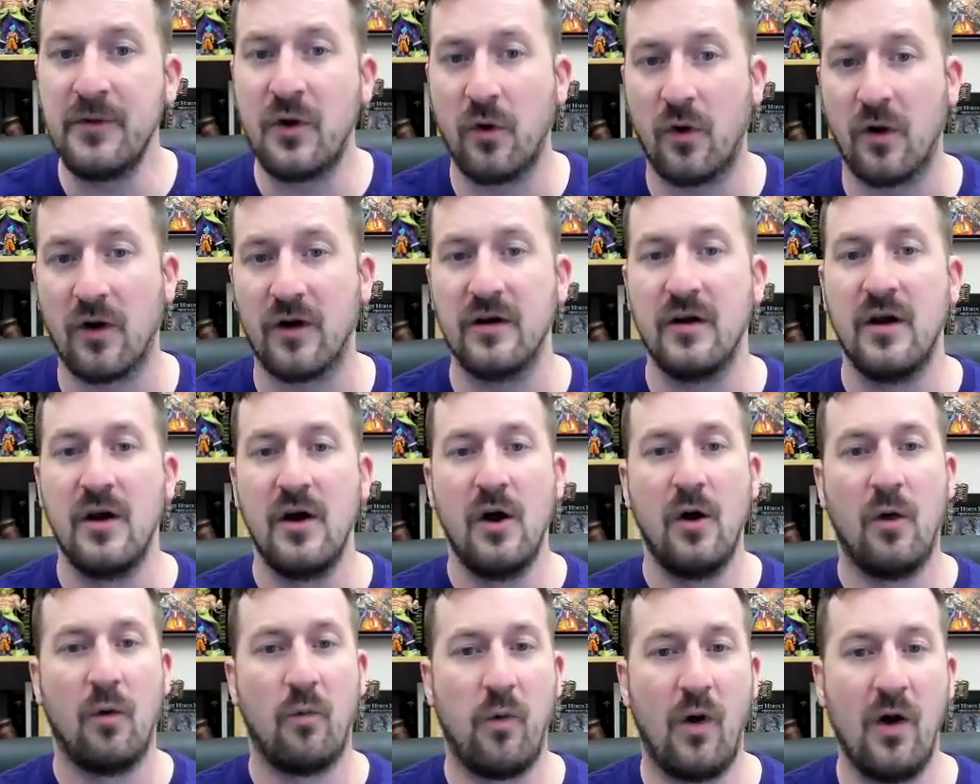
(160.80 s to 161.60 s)
Court
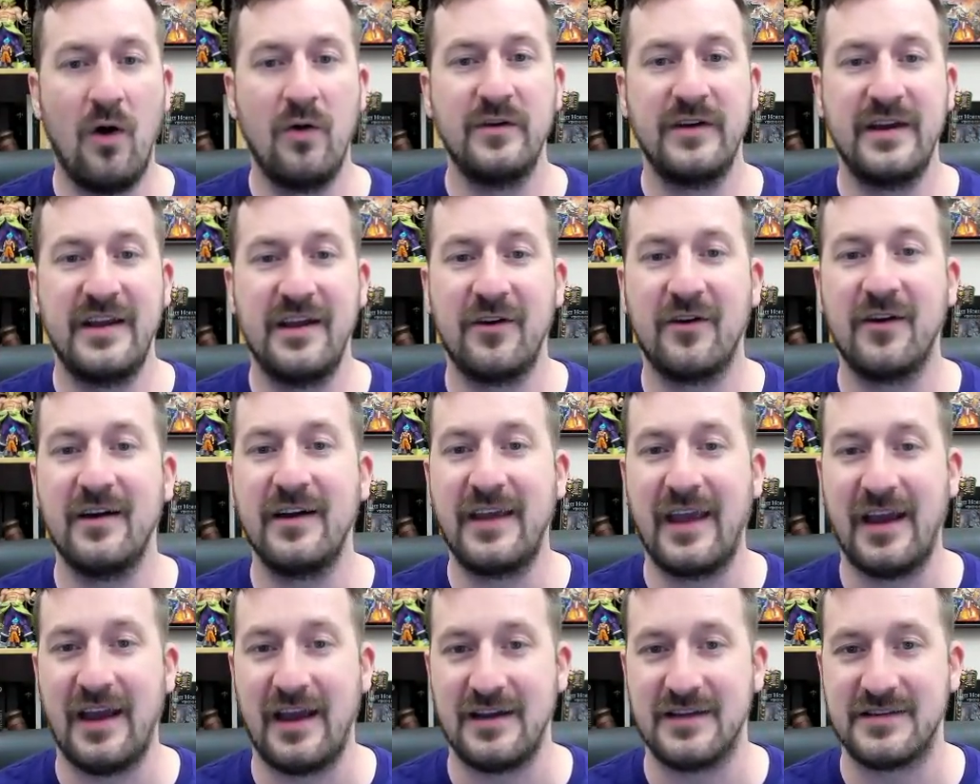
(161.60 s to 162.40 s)
won't hear a
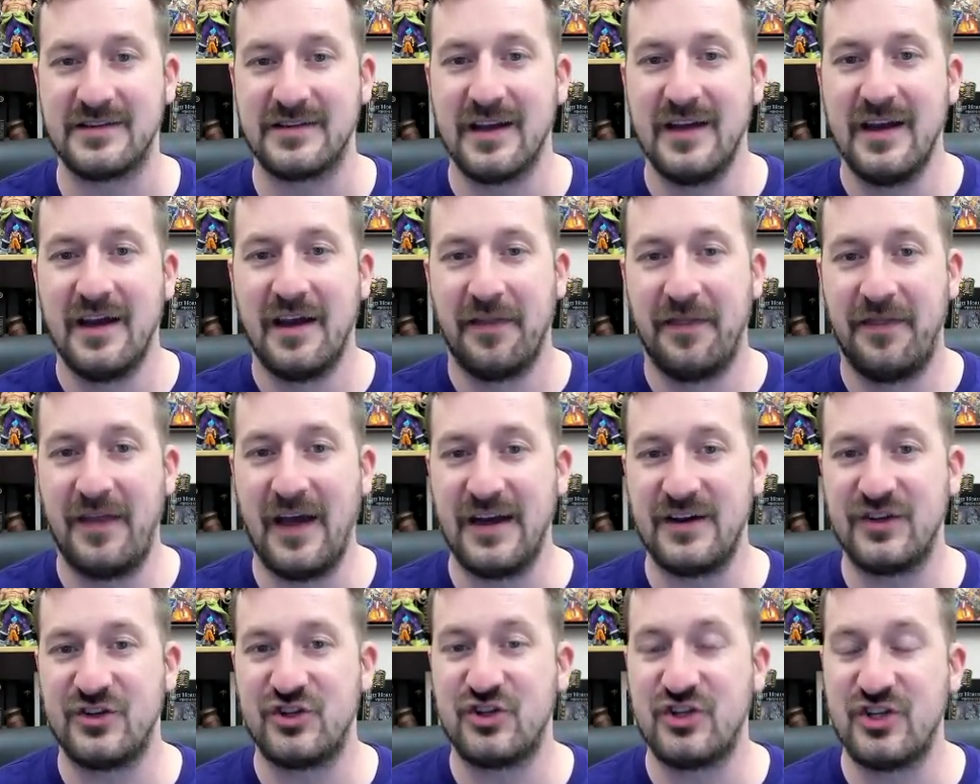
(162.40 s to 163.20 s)
case
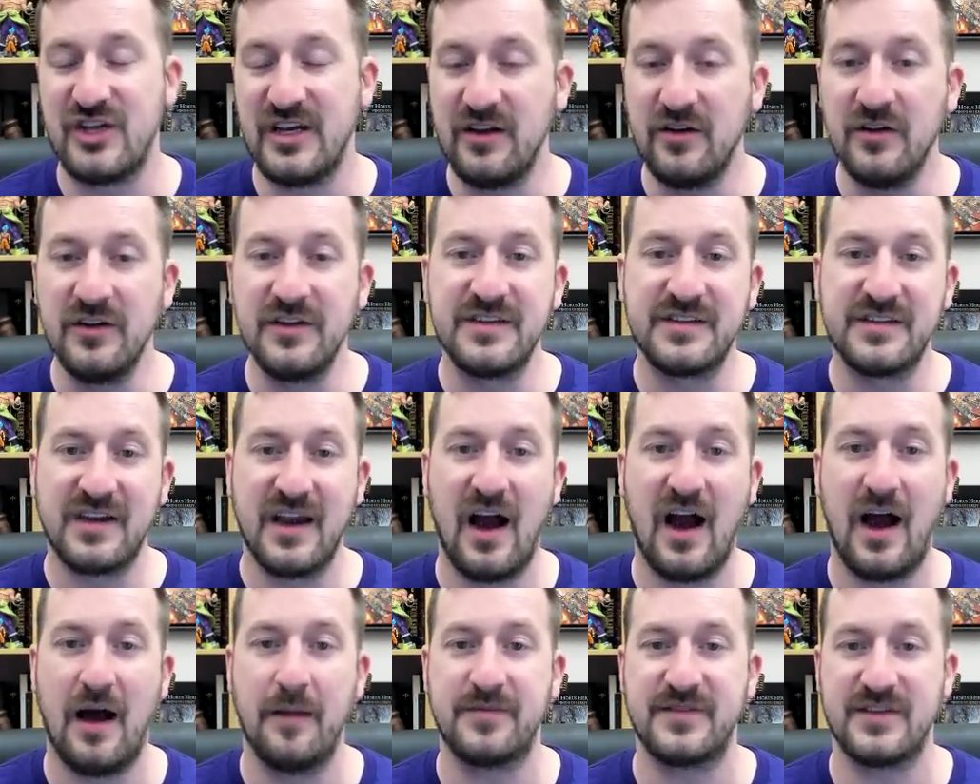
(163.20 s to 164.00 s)
that shields
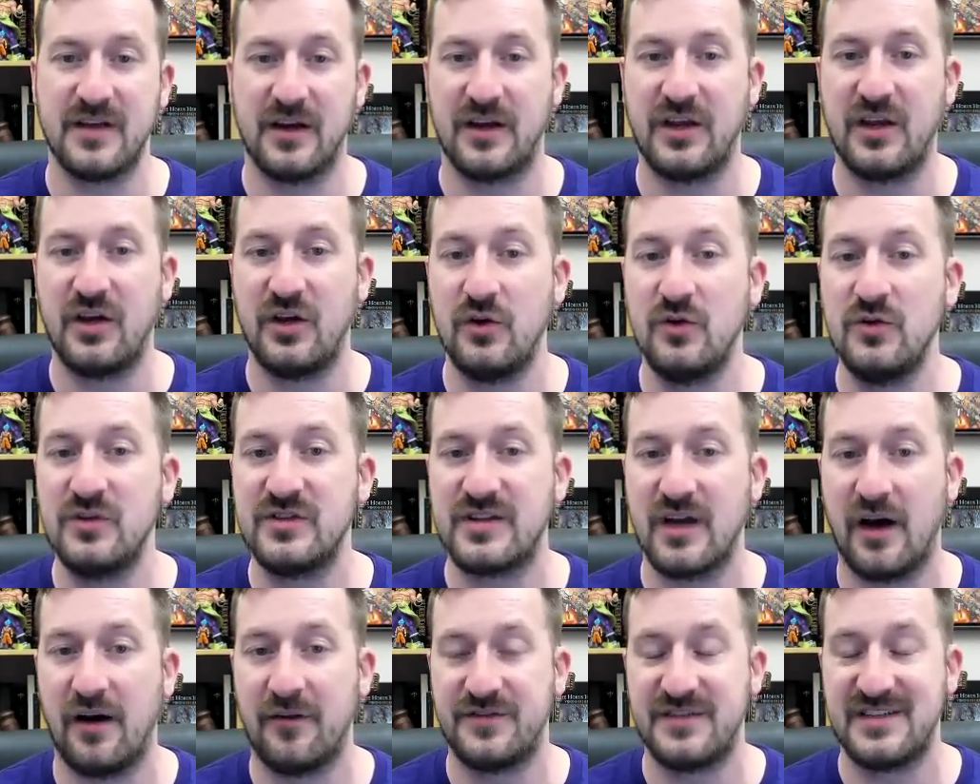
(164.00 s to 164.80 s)
cops
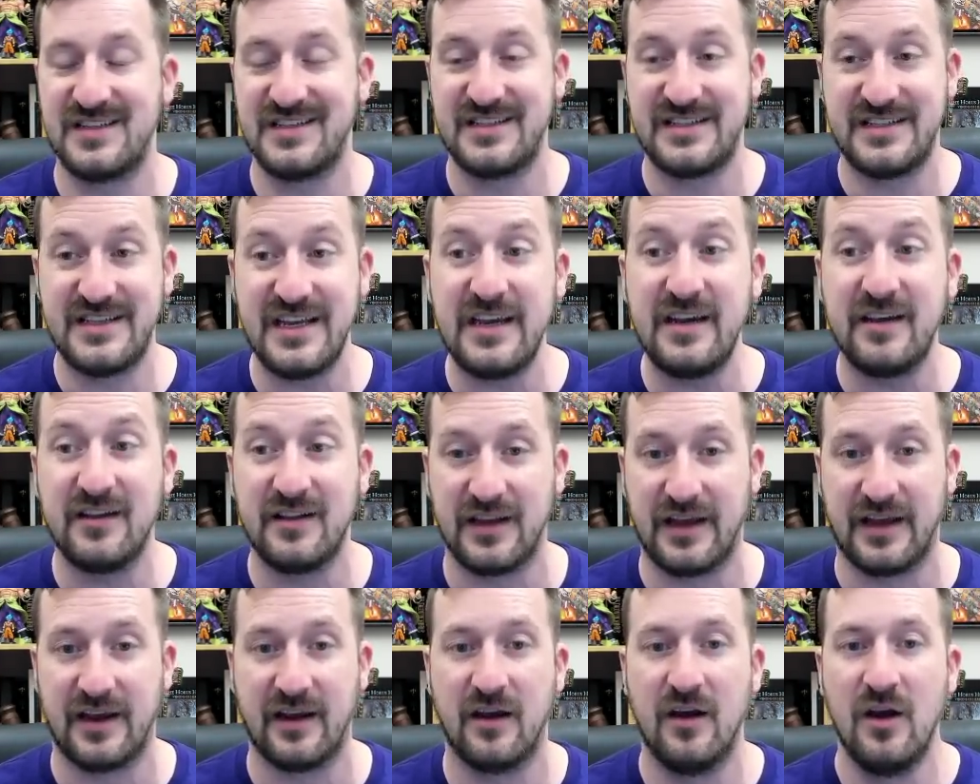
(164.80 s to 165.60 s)
accused of
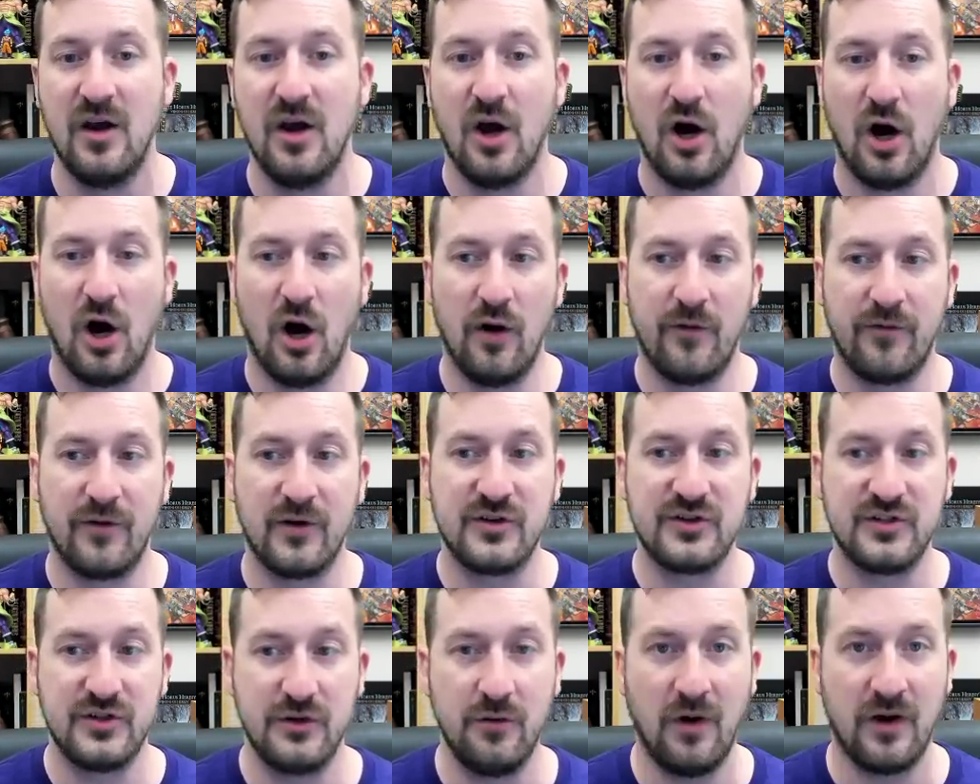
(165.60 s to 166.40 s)
stealing over
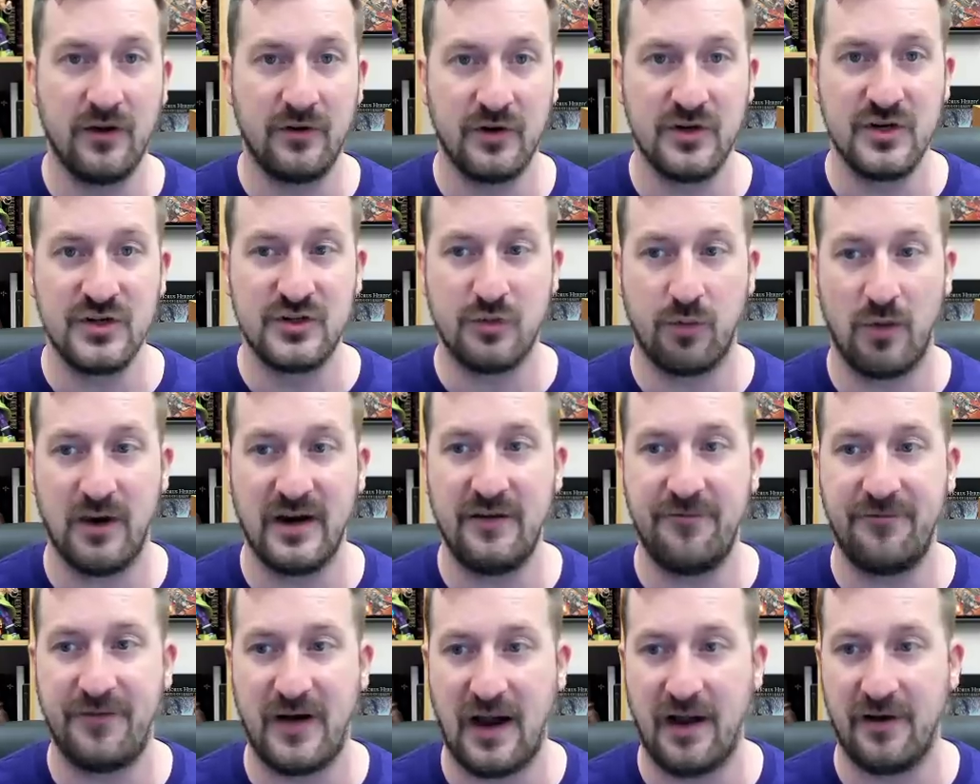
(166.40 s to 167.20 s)

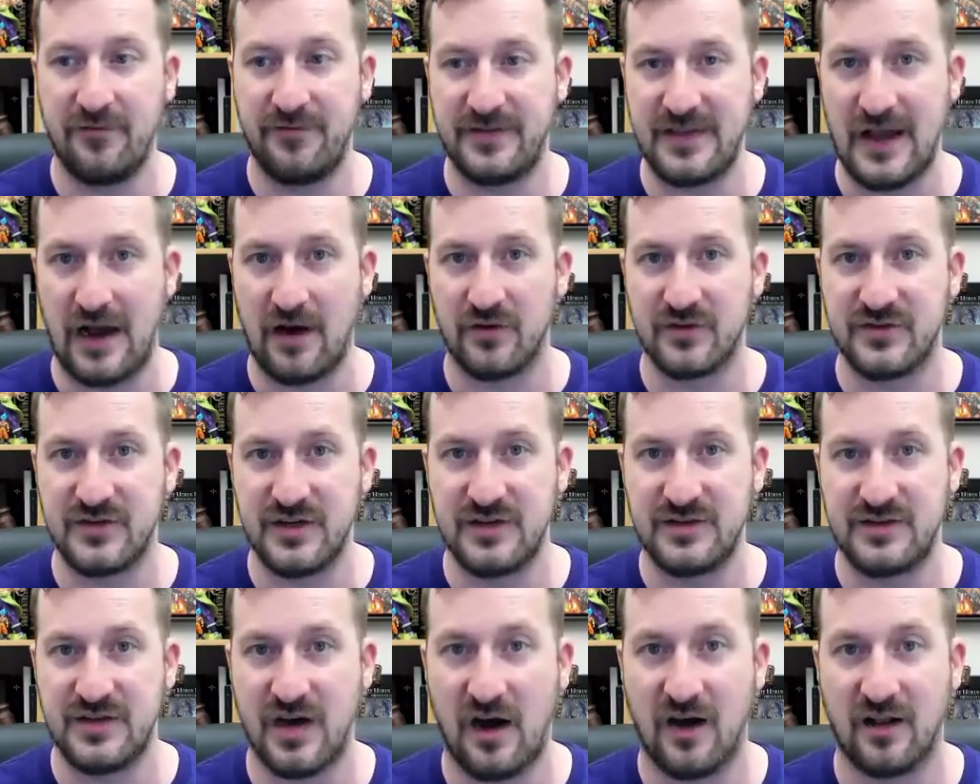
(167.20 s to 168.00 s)

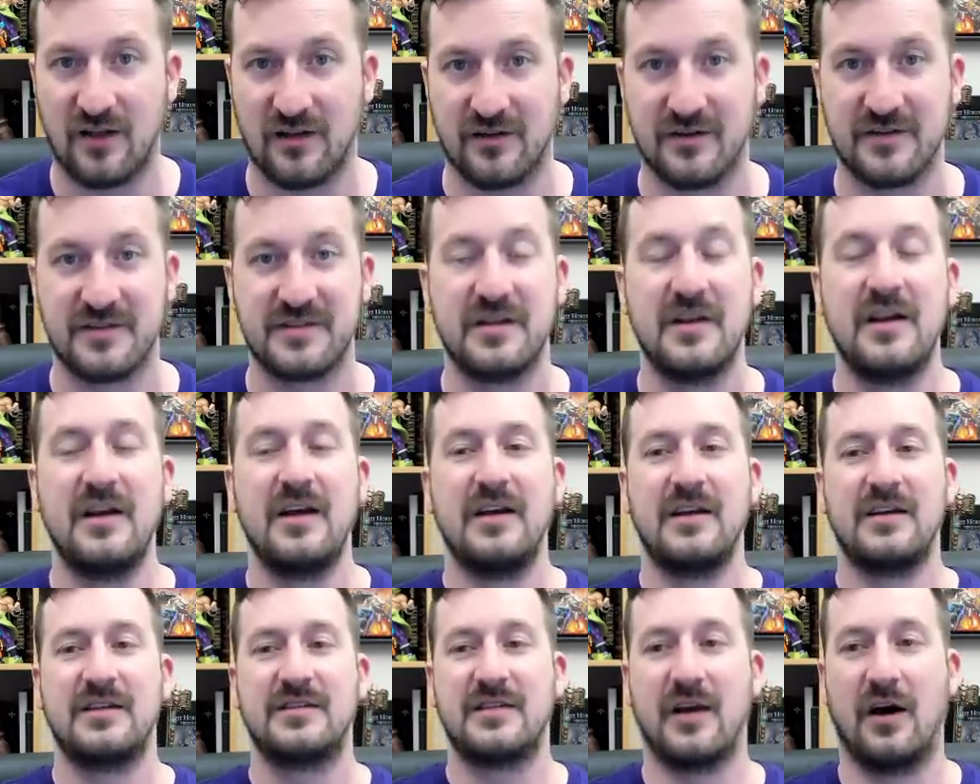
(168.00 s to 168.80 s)
$225,000.
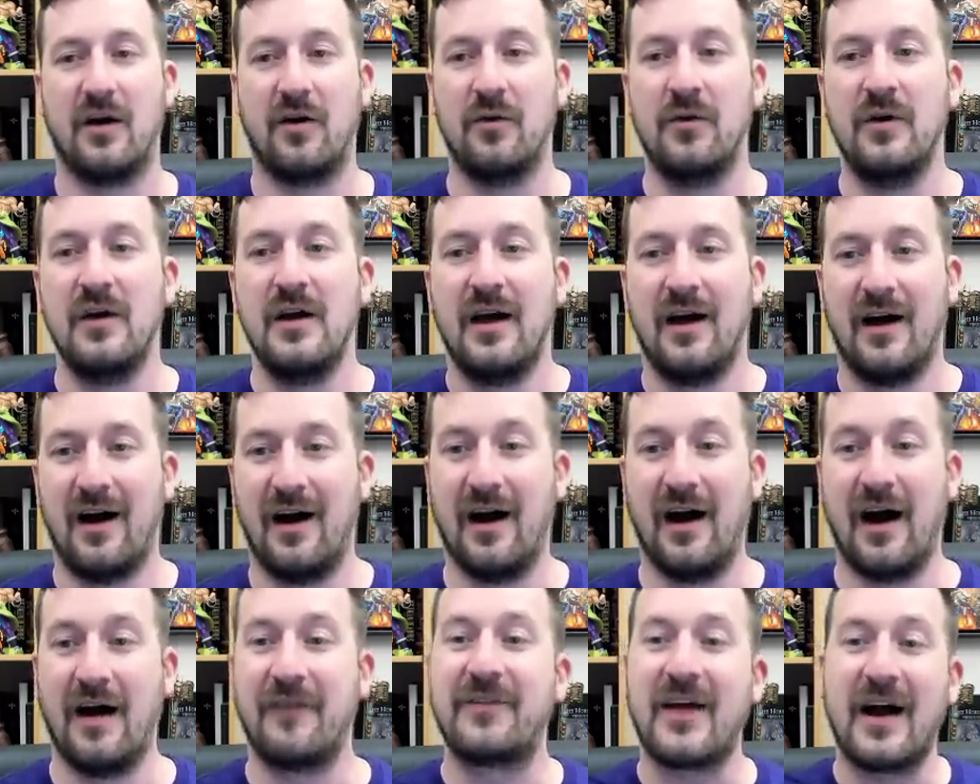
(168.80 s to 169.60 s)
So
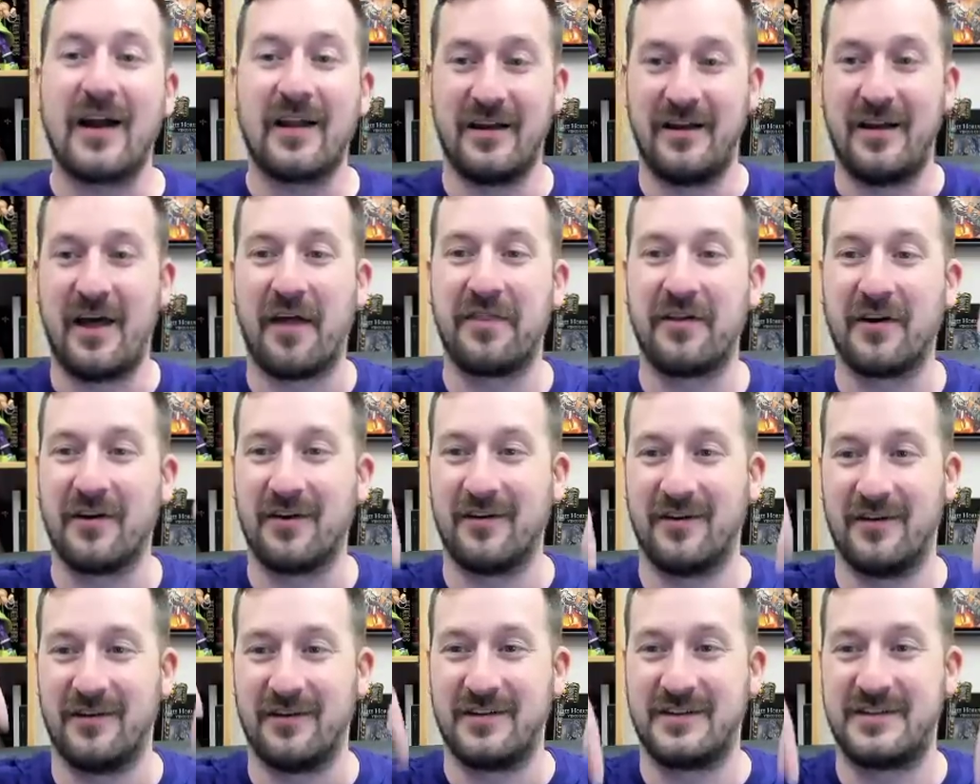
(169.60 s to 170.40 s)
I've got
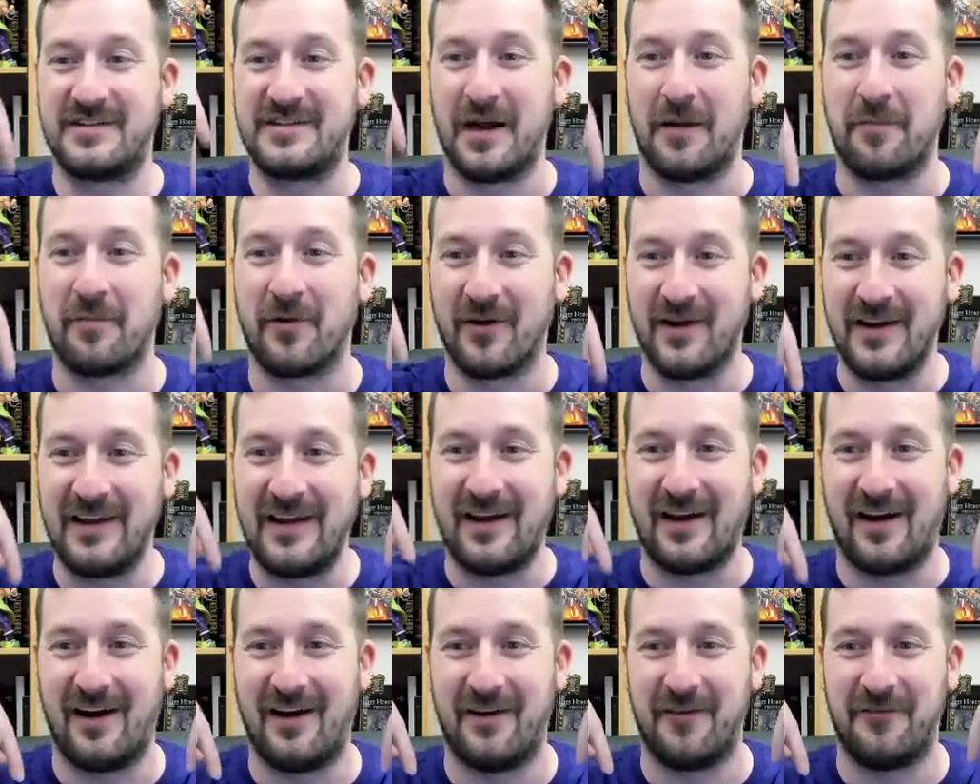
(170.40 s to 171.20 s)
another
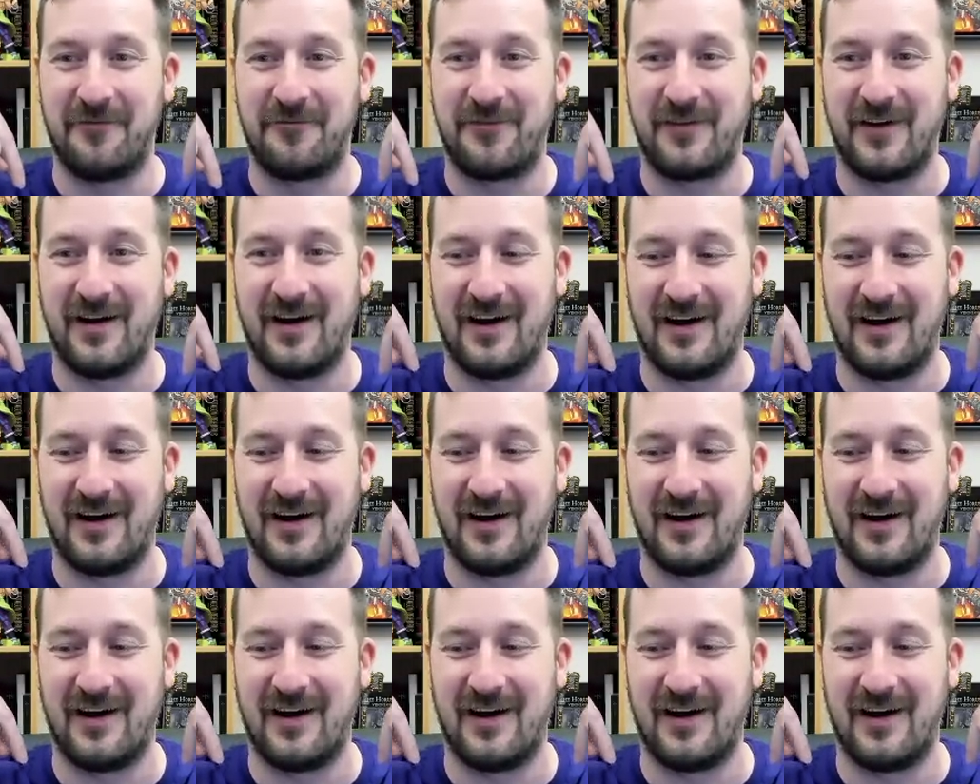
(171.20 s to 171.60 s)
summary of